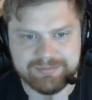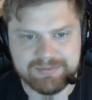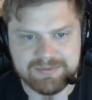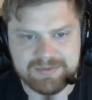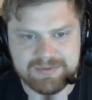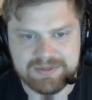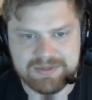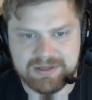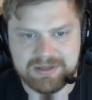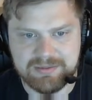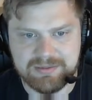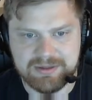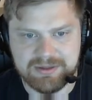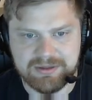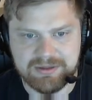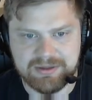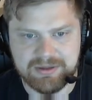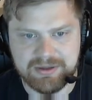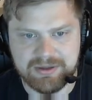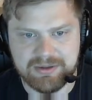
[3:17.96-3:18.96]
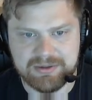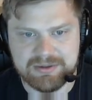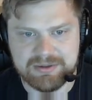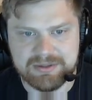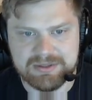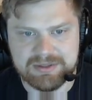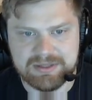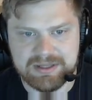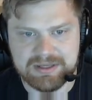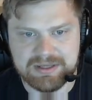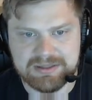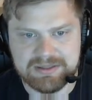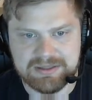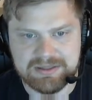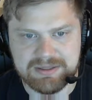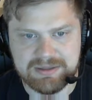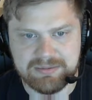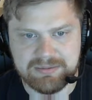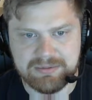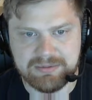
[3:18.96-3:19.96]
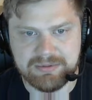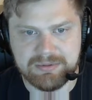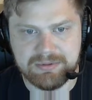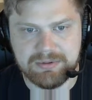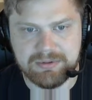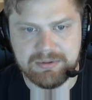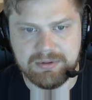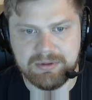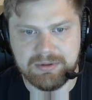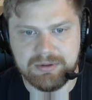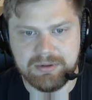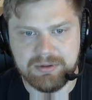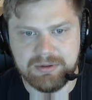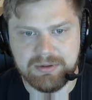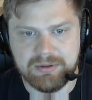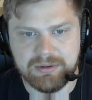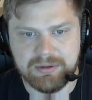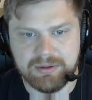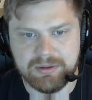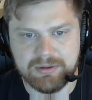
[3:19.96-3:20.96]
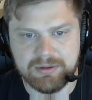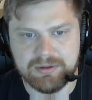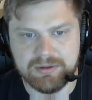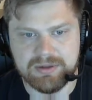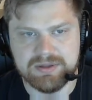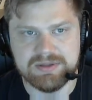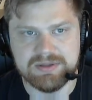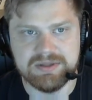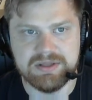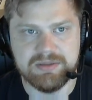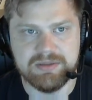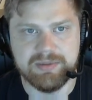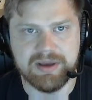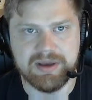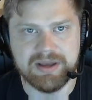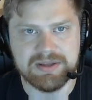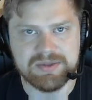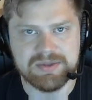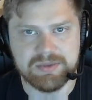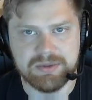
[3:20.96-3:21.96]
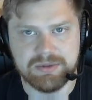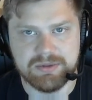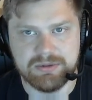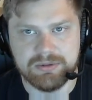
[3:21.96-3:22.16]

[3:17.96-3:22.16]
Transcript: Same dealio as last time. There is the password